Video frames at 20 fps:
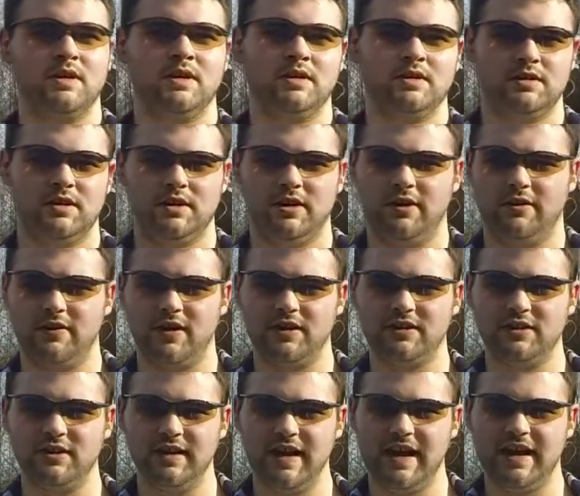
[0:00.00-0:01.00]
Did you hear that
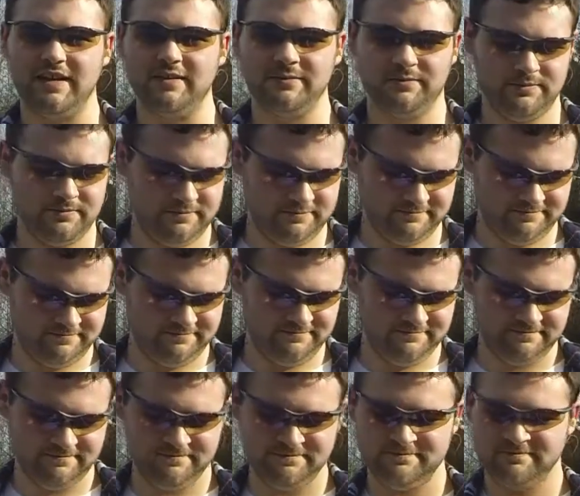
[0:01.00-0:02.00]
delay?
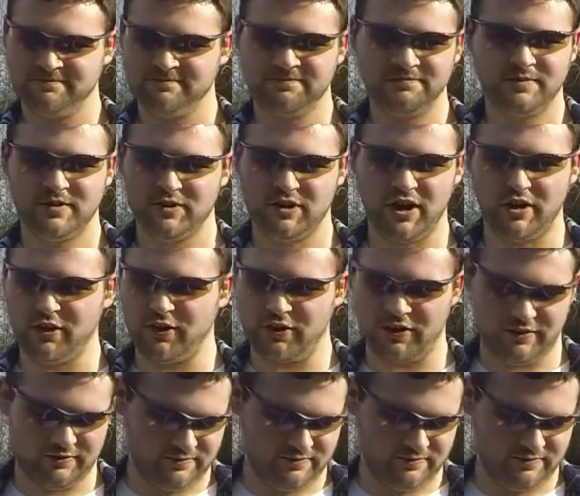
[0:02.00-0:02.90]
It's not good.